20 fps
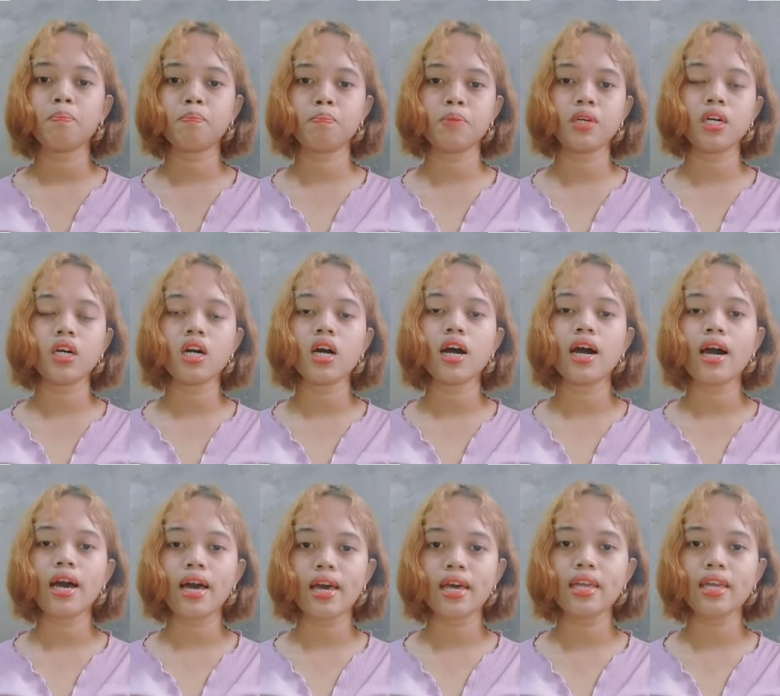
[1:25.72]
p,
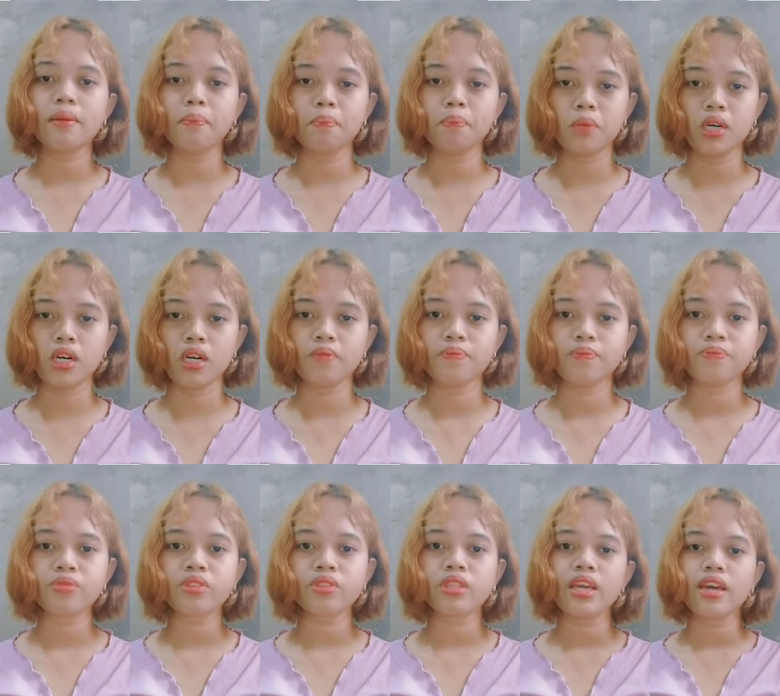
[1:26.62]
and m.
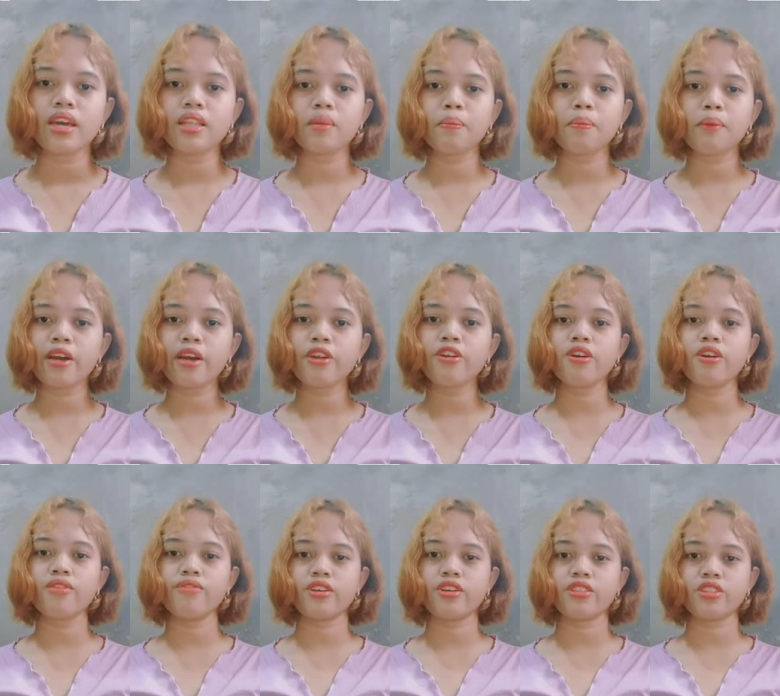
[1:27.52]
And the manner
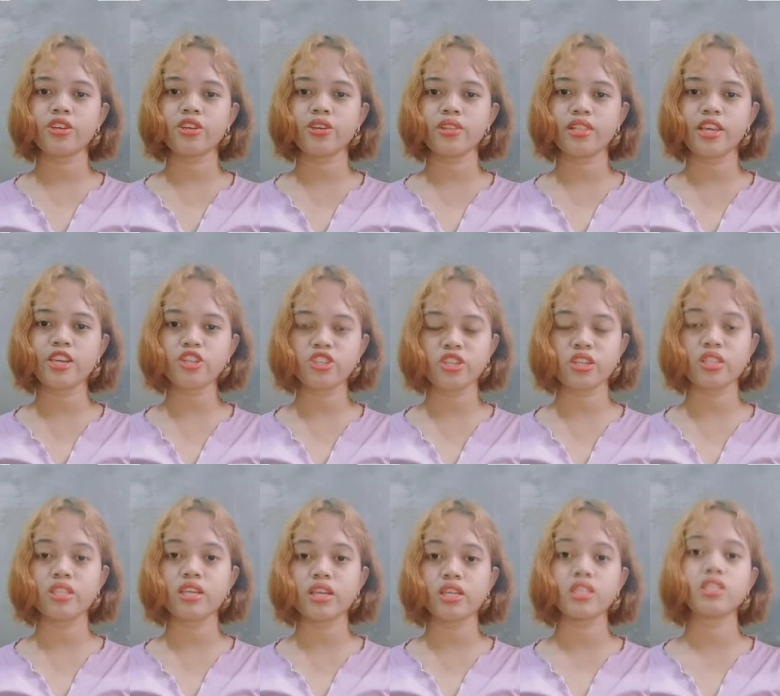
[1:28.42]
of
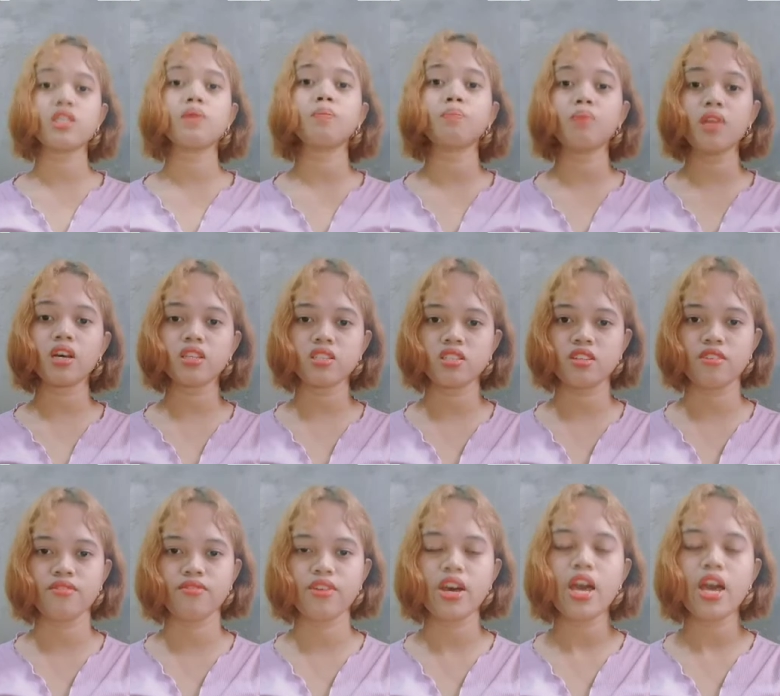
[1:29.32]
articulation is
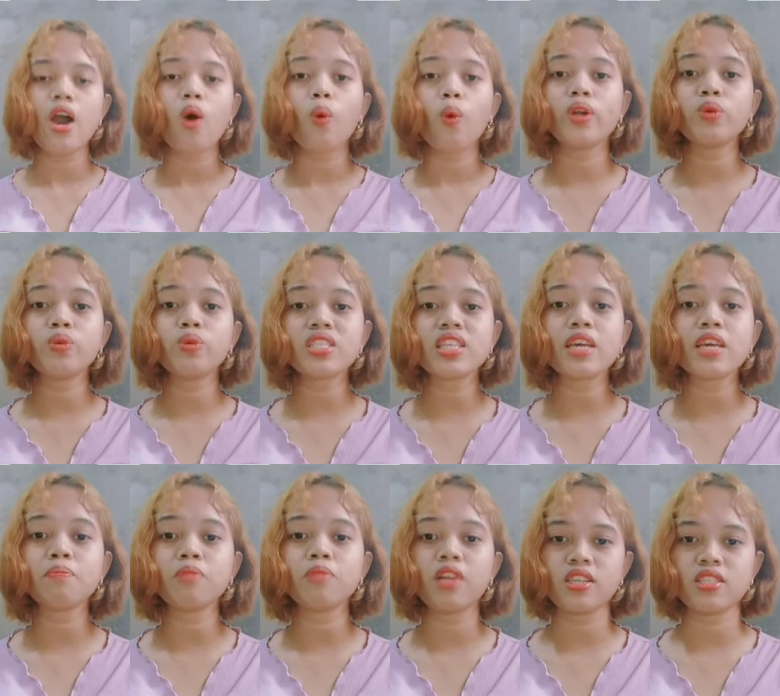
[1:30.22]
plosive. When we
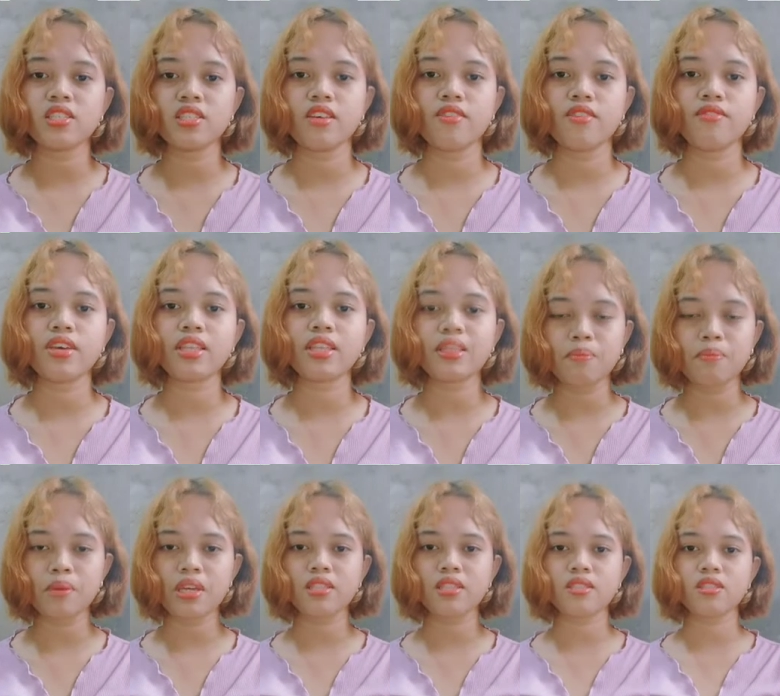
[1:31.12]
say plosive, it
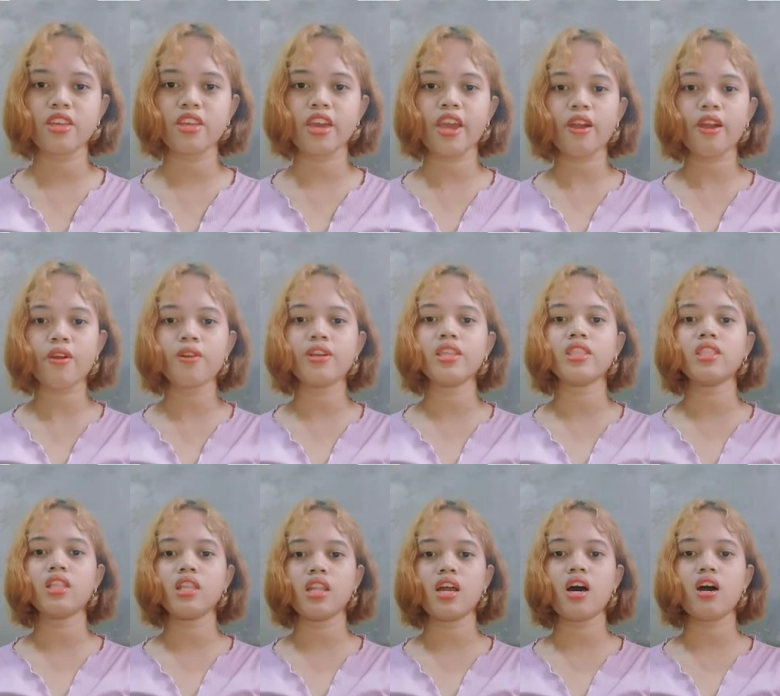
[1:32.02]
means the air in
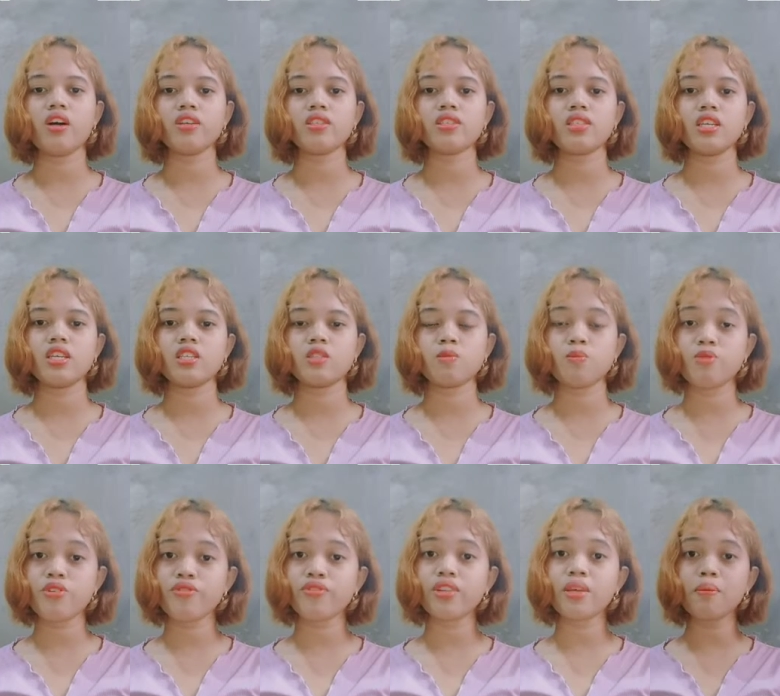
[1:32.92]
the lungs is
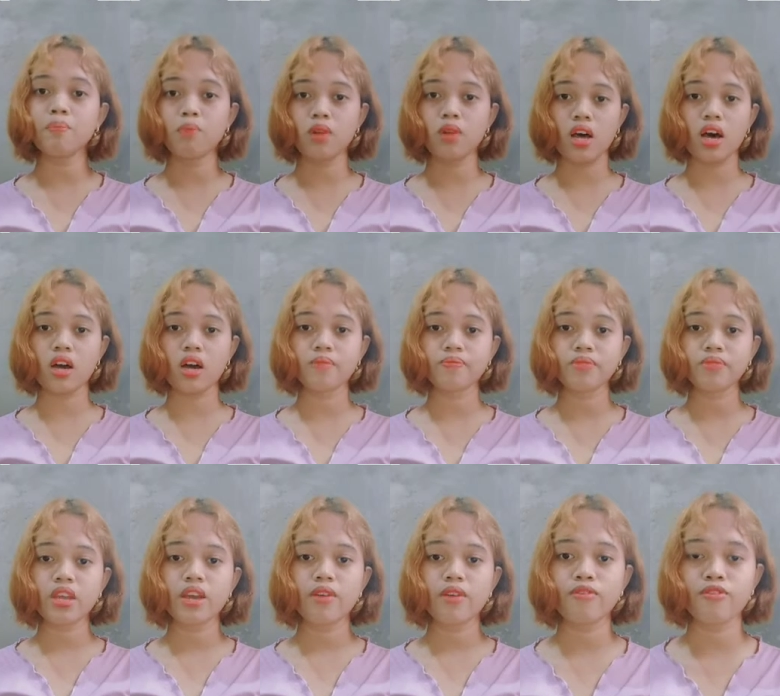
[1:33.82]
briefly blocked
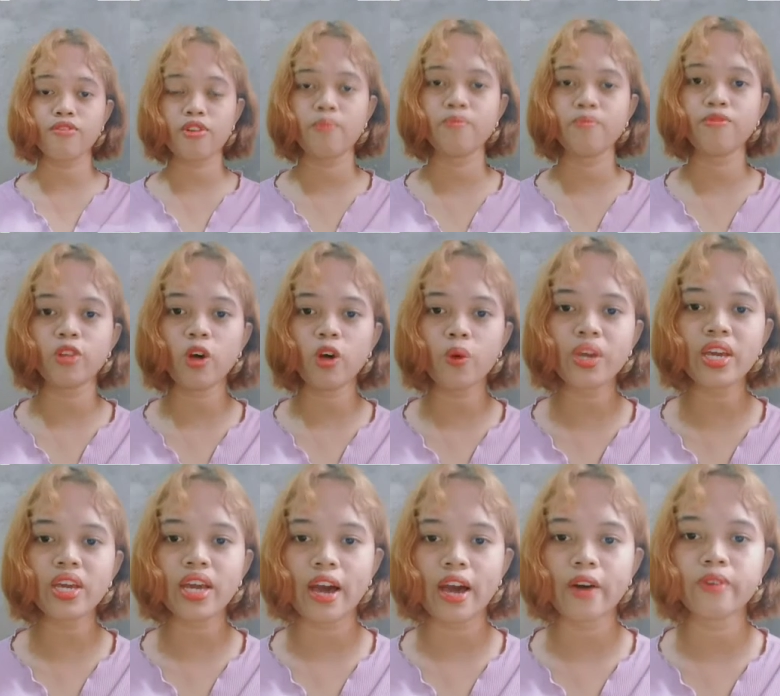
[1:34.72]
from
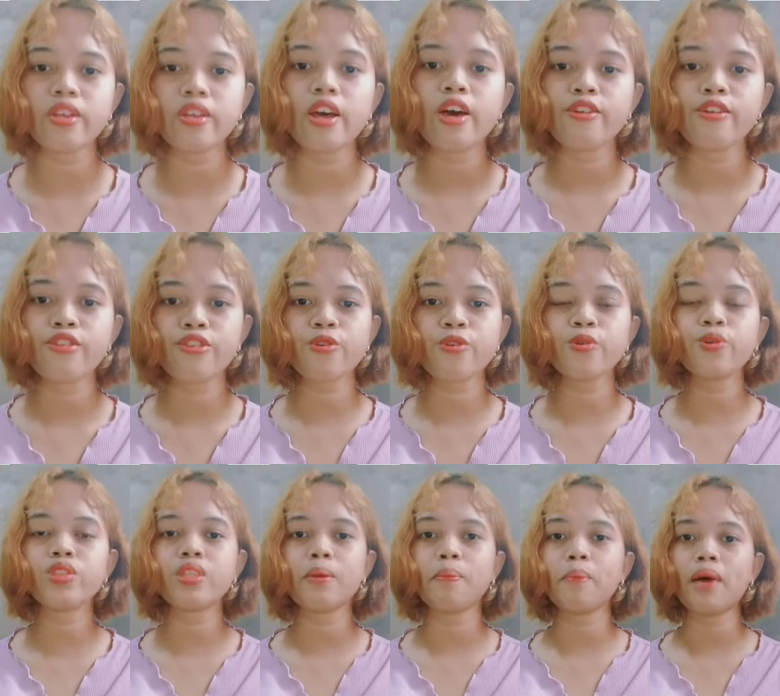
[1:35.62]
flowing out
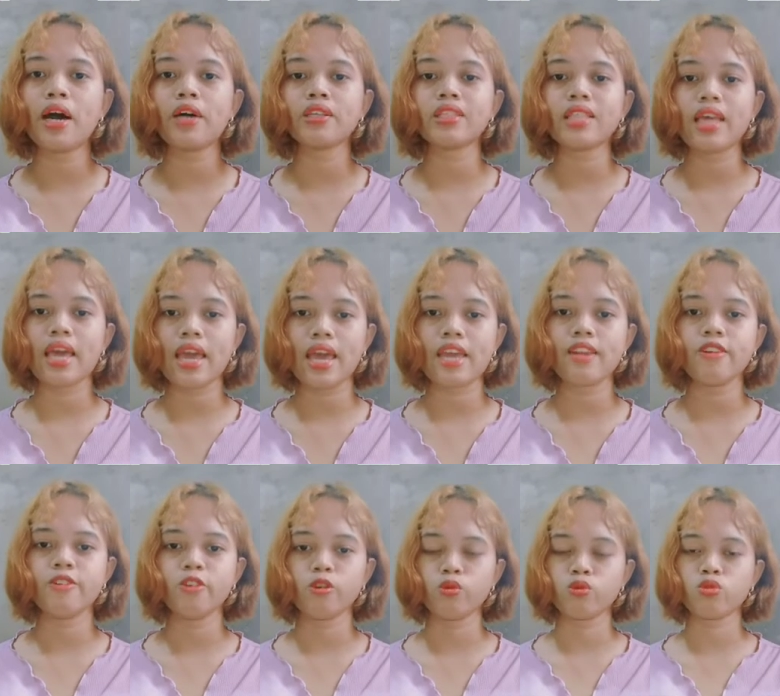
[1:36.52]
through the mouth
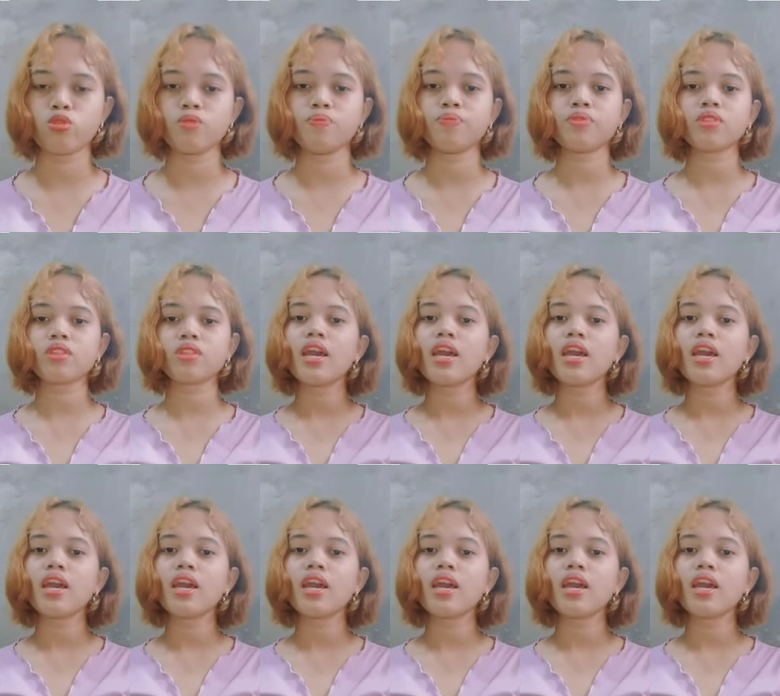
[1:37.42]
and nose.